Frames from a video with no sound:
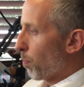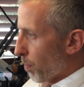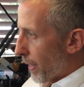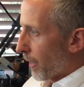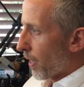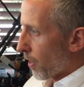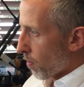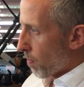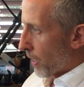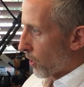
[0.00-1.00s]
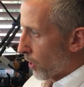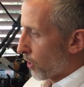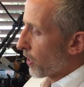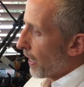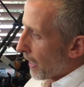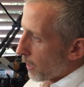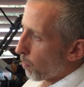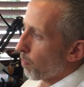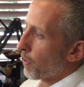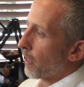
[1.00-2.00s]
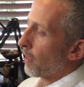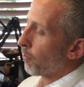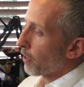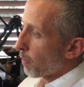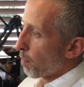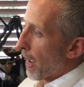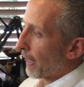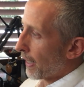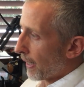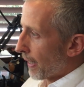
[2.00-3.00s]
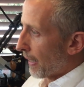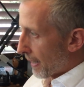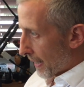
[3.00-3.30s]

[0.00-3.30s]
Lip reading: Pick the message and deliver it back in